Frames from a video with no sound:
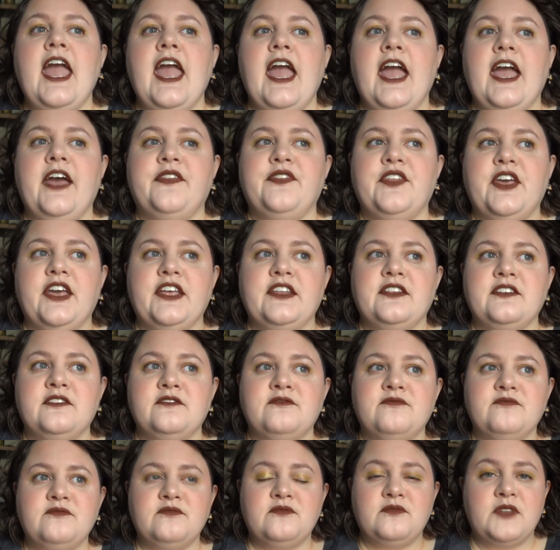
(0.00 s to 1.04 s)
And then
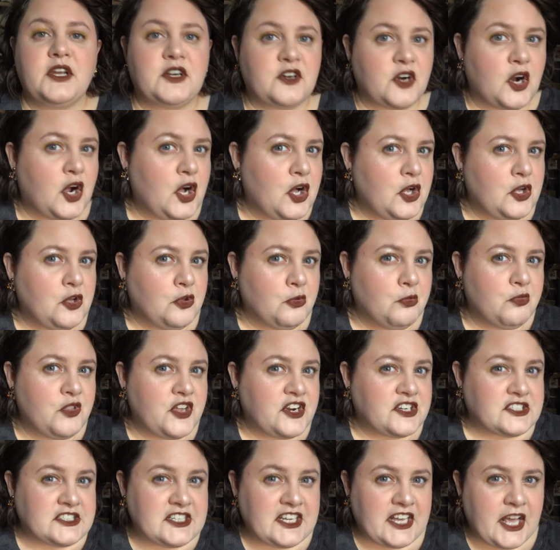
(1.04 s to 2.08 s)
they're all
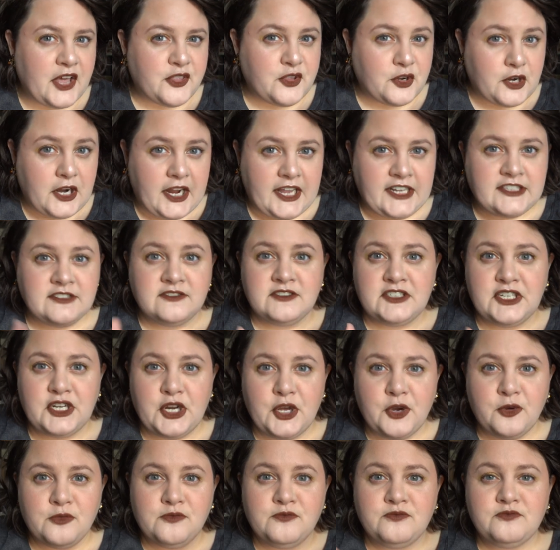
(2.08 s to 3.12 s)
there together, and, you
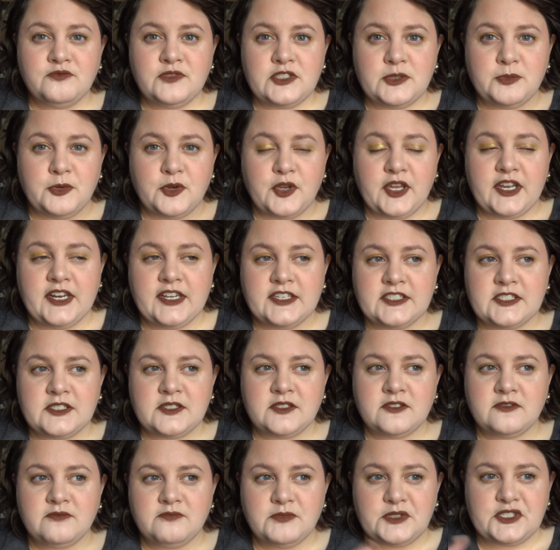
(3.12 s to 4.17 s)
know,
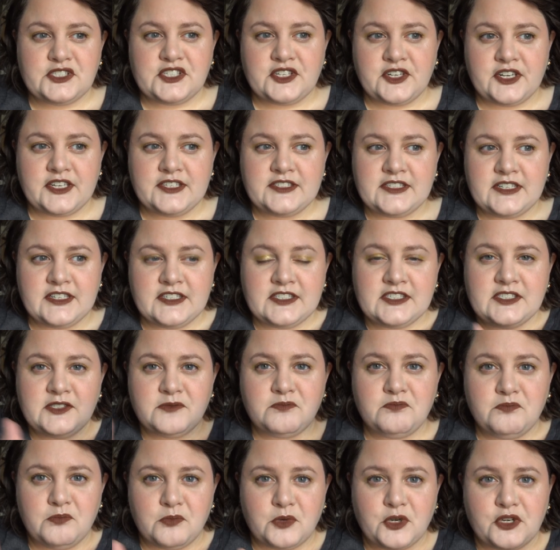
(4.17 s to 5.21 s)
spookiness, mysteriousness,
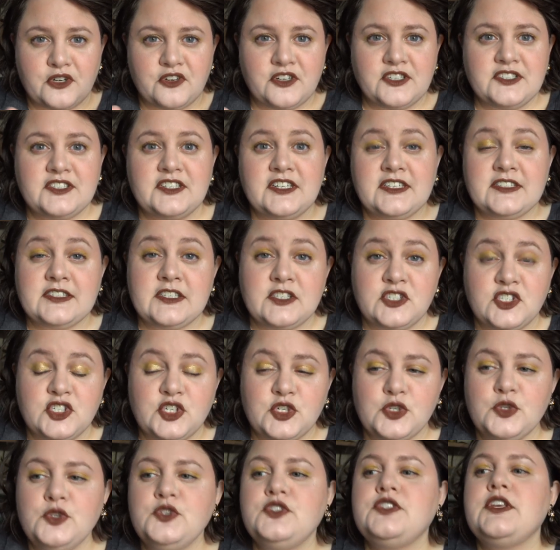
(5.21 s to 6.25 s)
murderousness
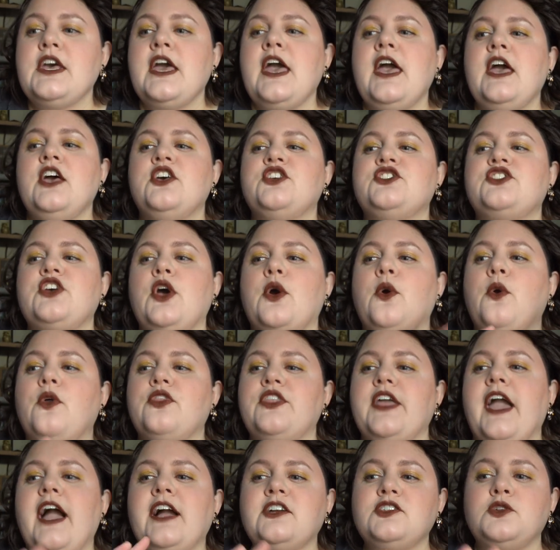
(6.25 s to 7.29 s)
ensues. So
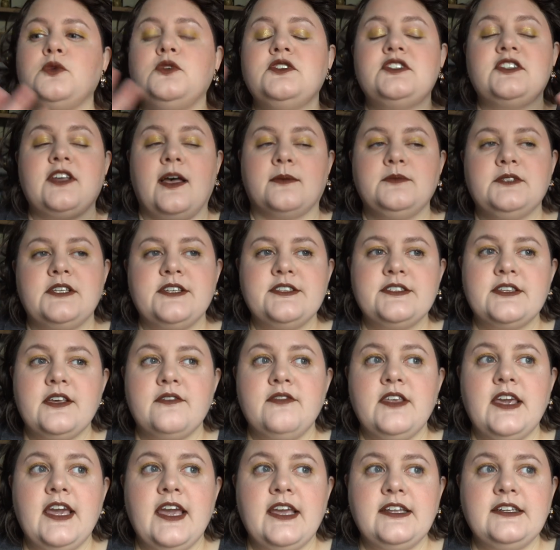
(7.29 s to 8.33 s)
the actual substance of
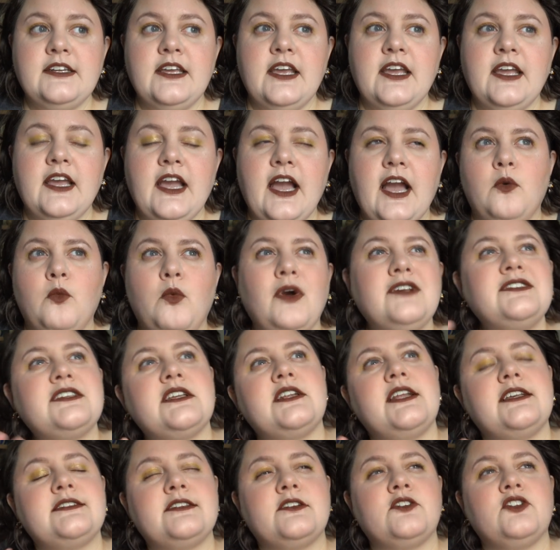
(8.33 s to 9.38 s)
the ending wasn't
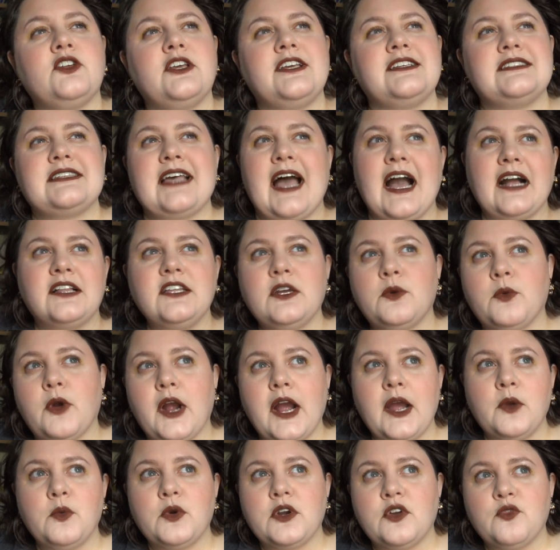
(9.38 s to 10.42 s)
necessarily exactly where
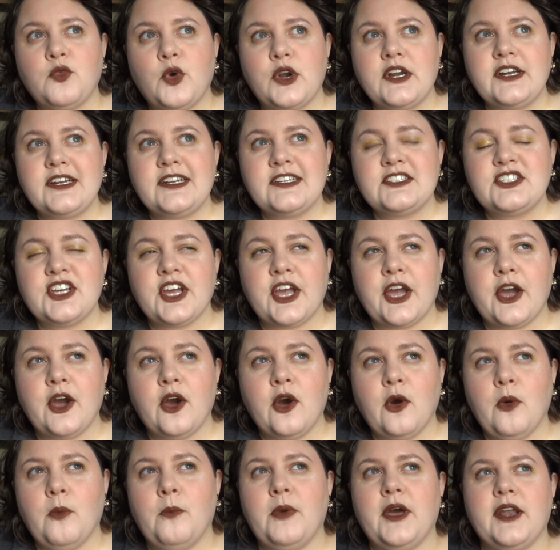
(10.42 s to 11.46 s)
I would have wanted it to
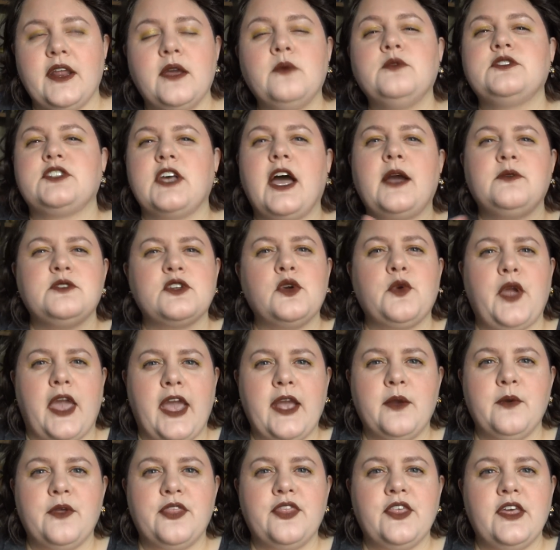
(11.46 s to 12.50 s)
go, but I was
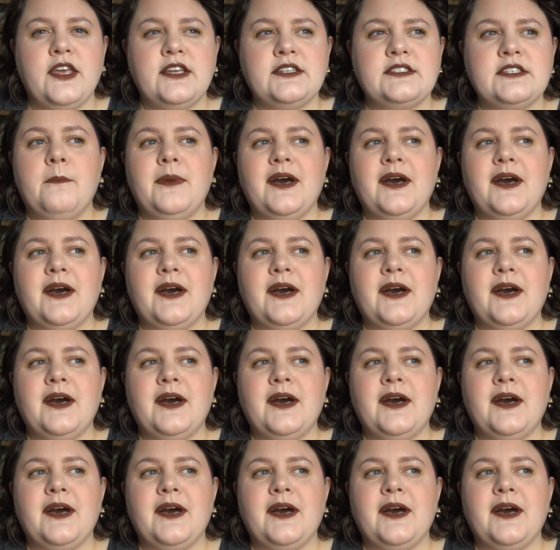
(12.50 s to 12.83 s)
okay with it.